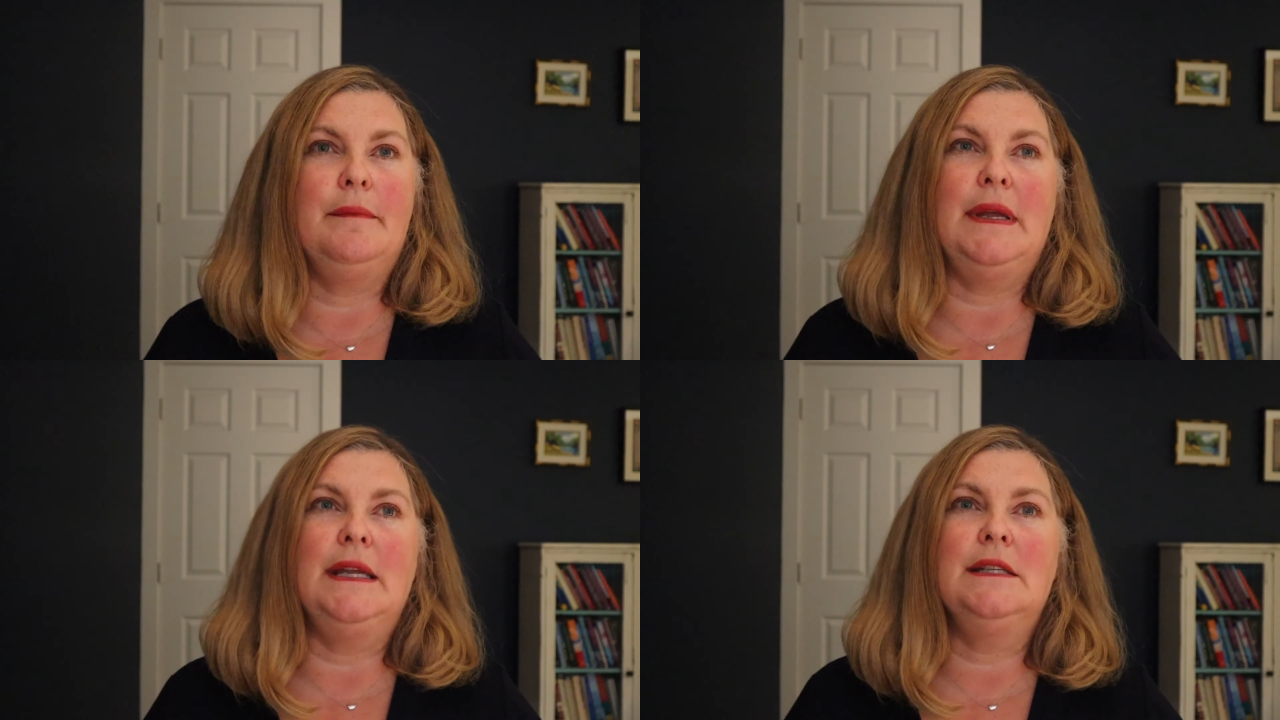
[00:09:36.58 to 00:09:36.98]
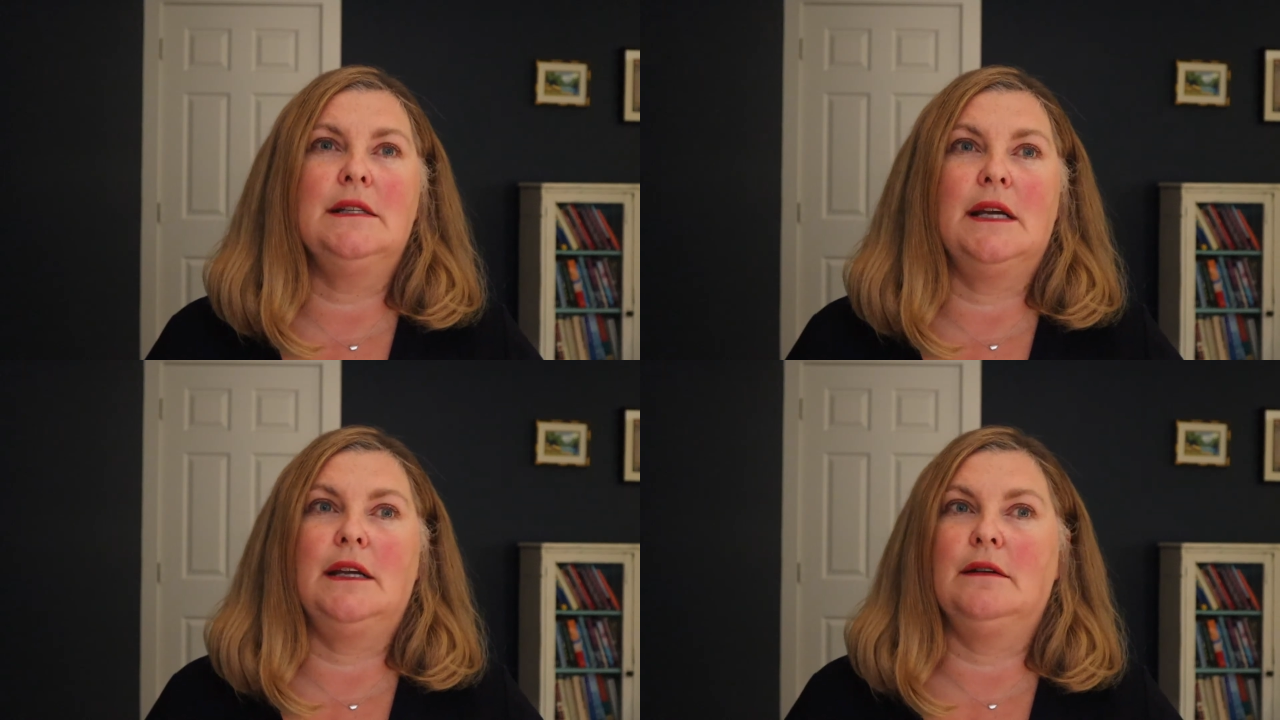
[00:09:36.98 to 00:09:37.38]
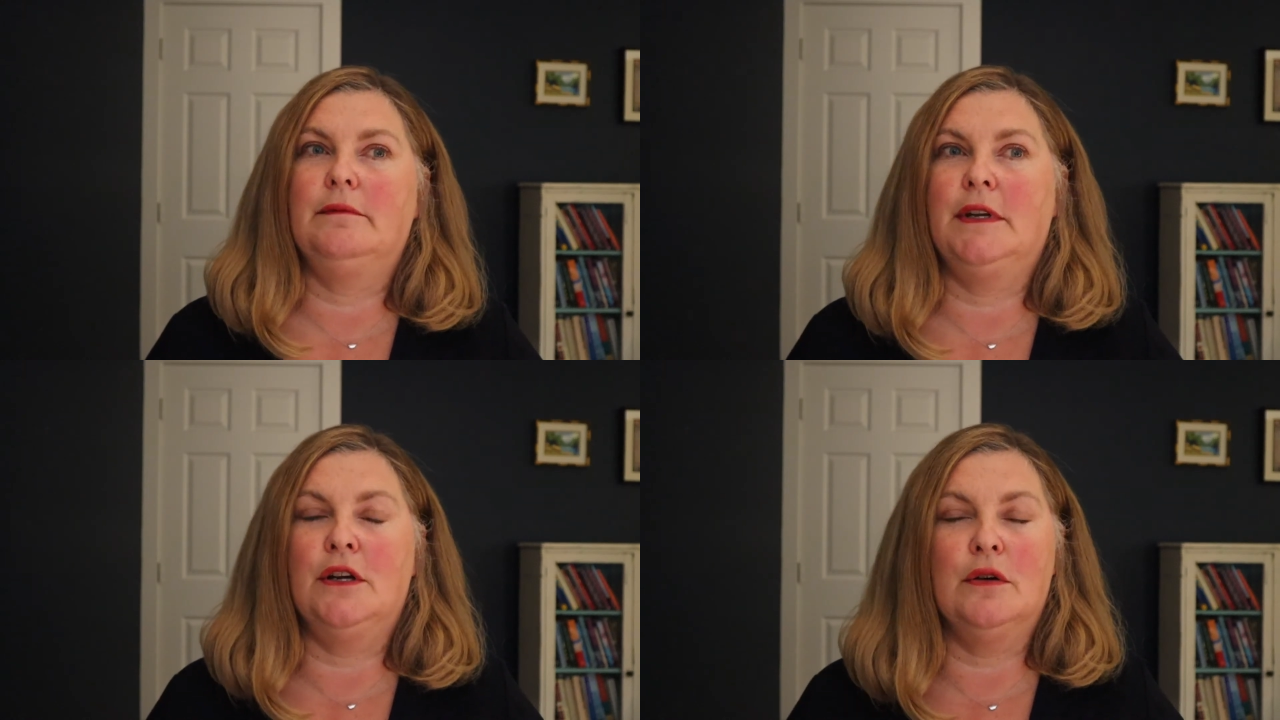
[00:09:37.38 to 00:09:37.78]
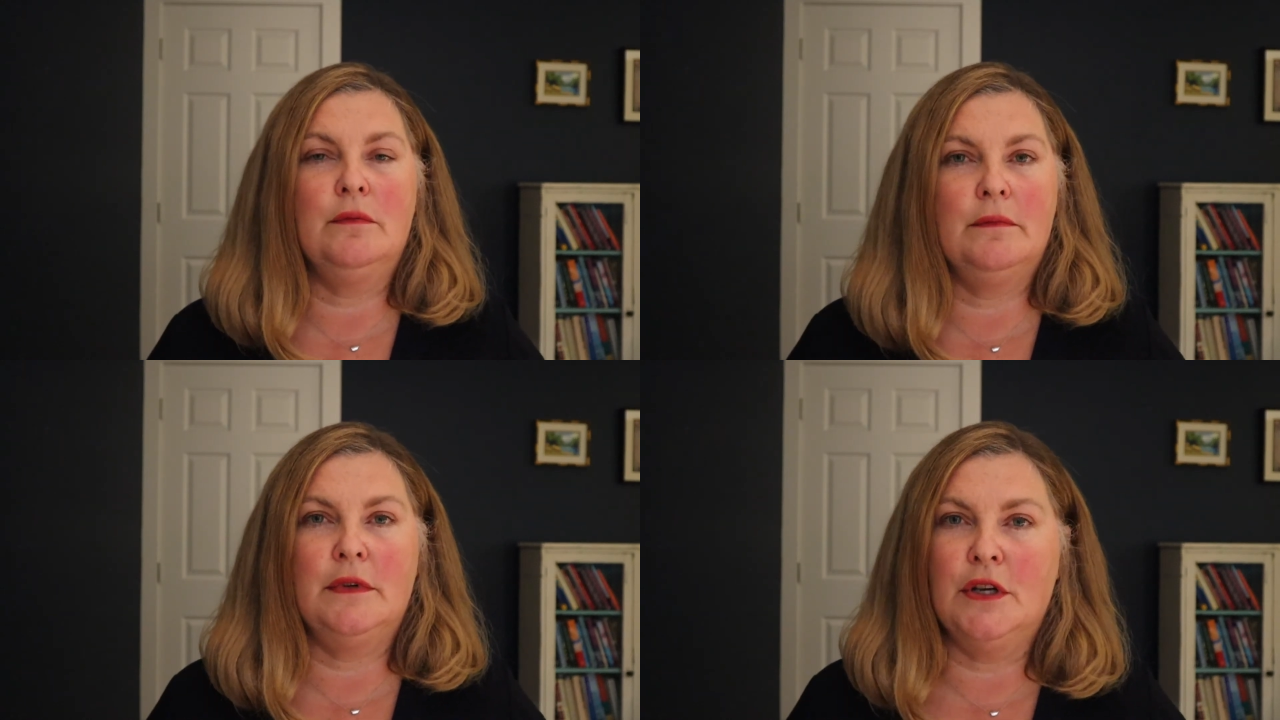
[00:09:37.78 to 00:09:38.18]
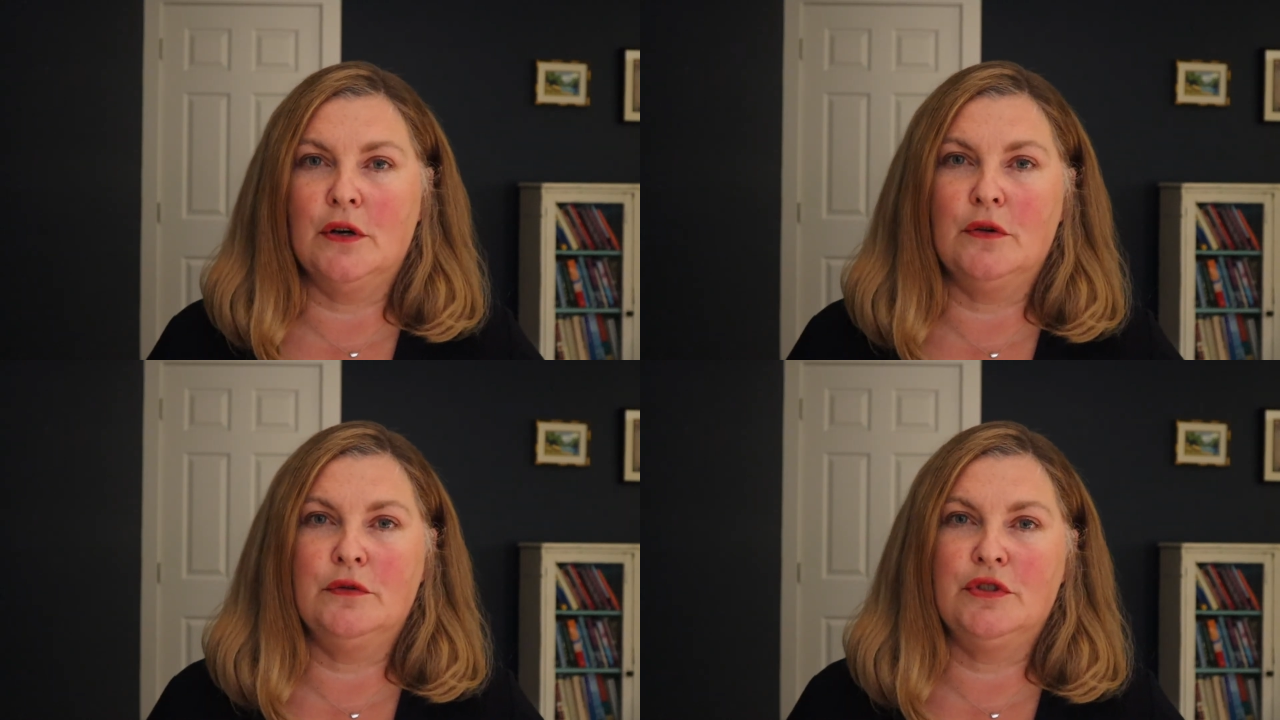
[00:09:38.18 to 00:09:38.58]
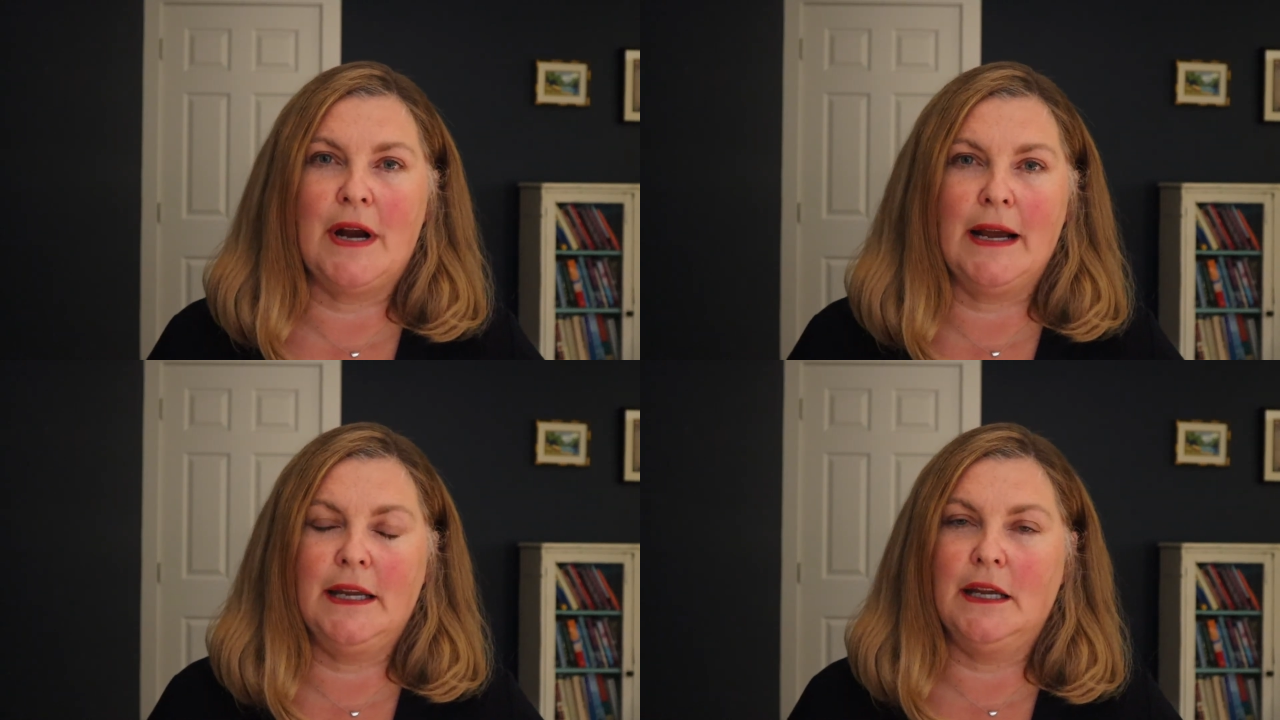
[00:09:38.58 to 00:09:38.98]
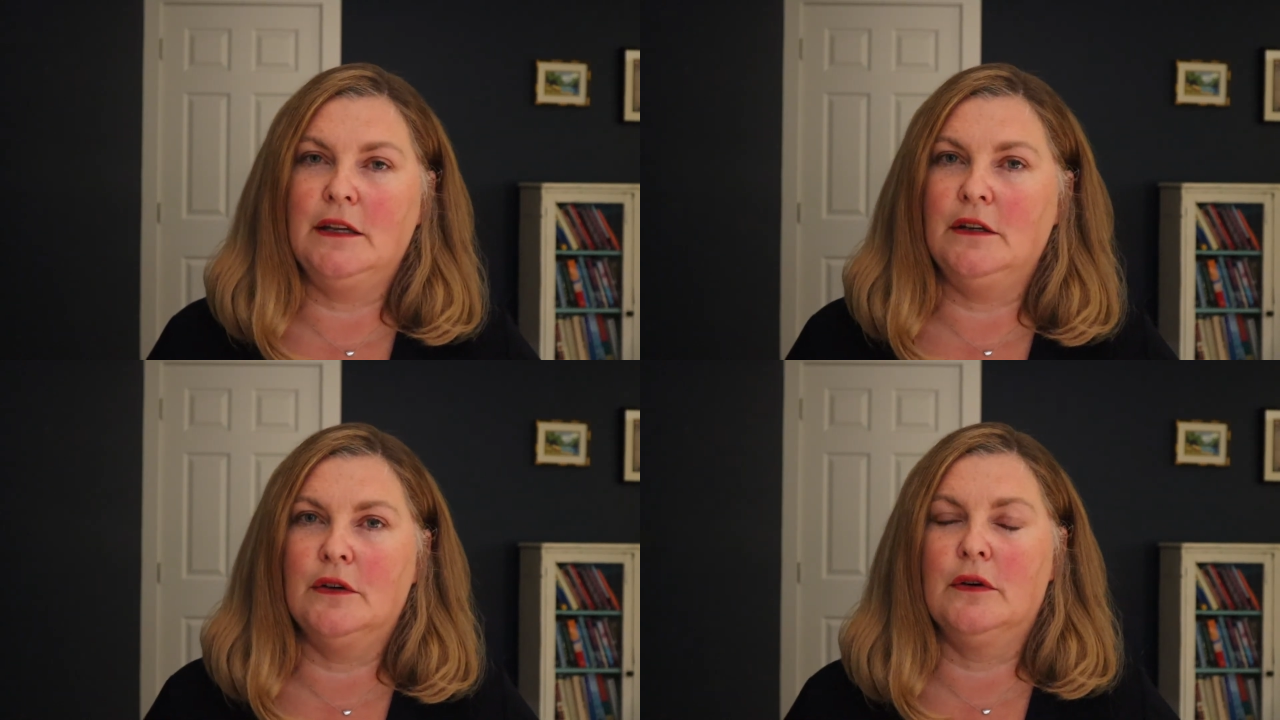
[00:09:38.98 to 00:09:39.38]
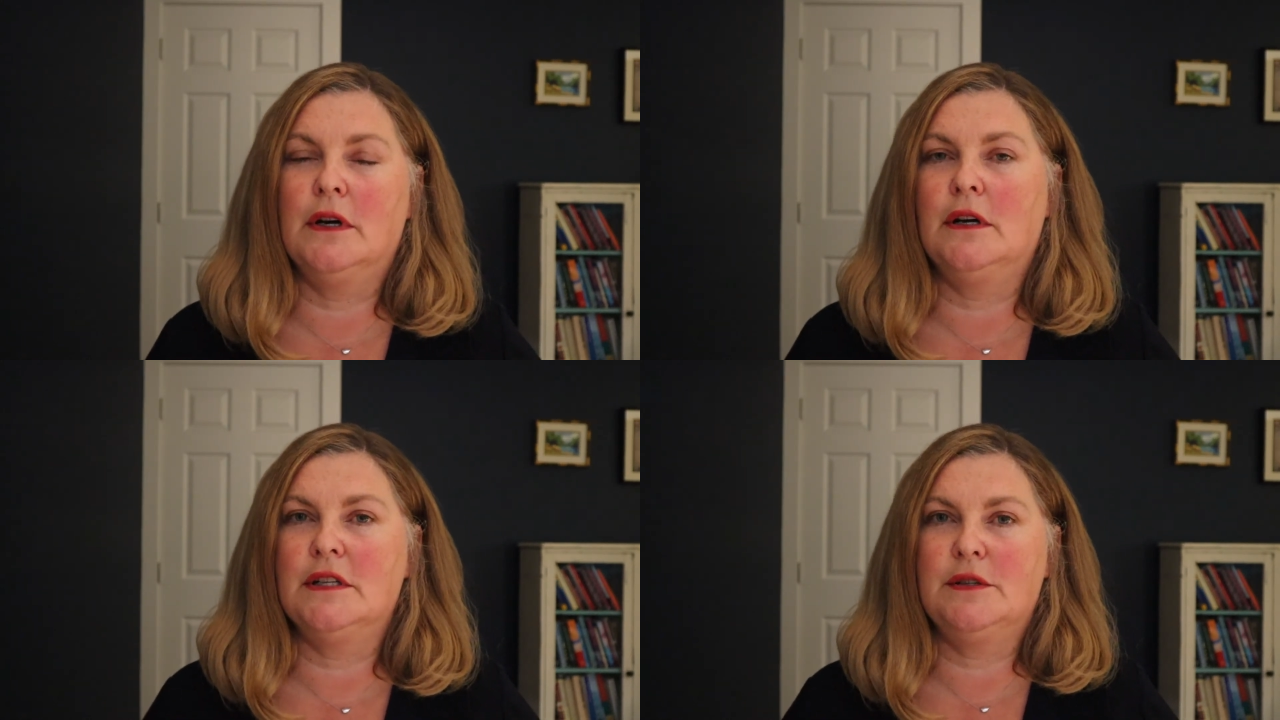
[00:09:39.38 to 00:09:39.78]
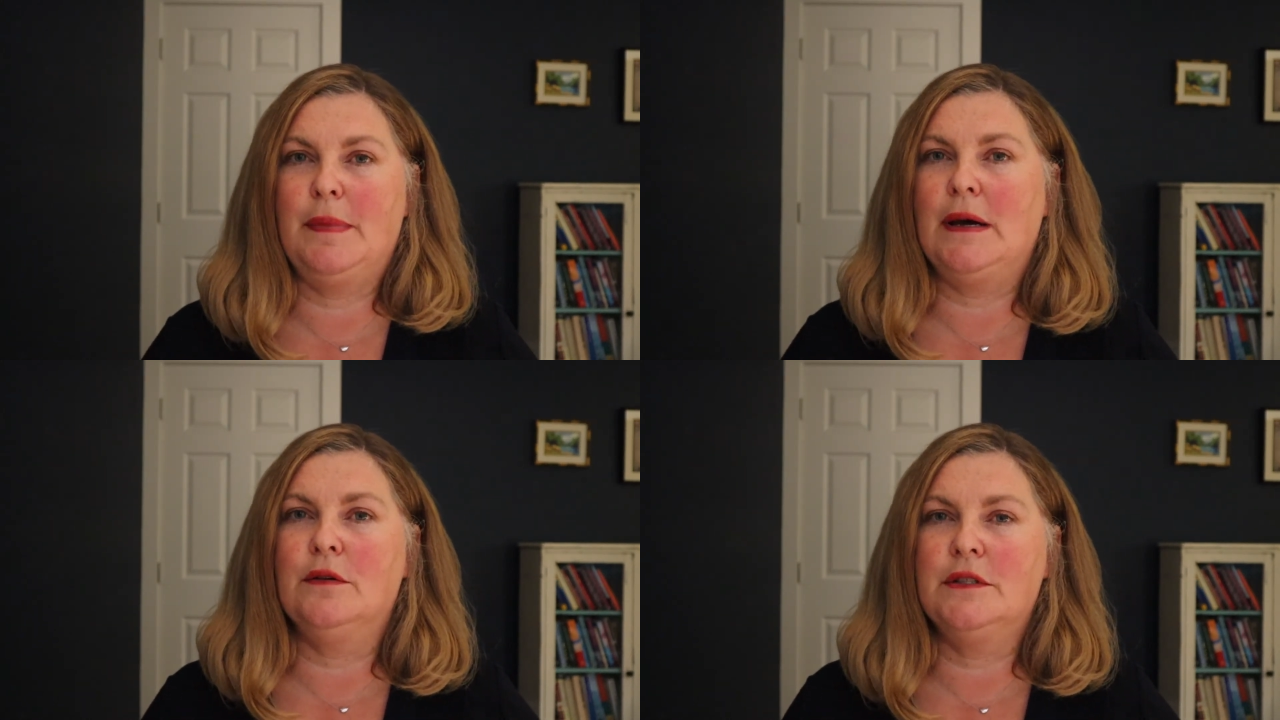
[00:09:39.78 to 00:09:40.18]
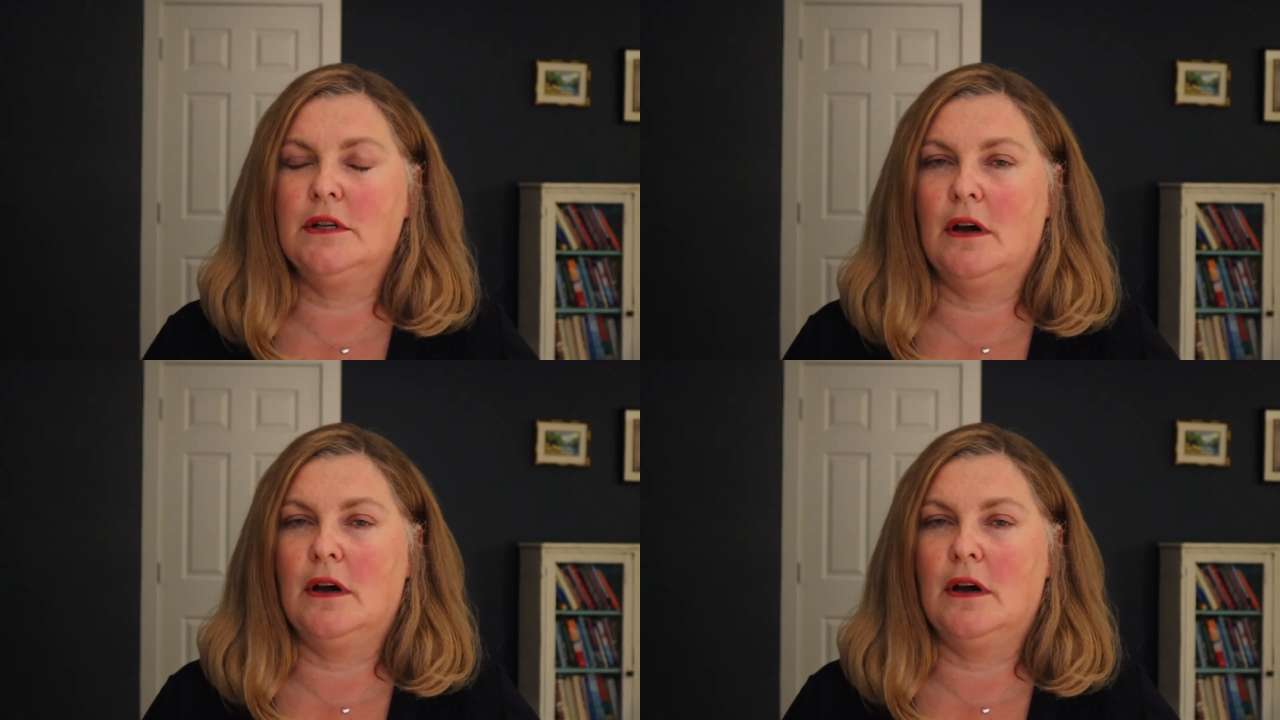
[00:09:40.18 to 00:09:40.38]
means no tracking your spouse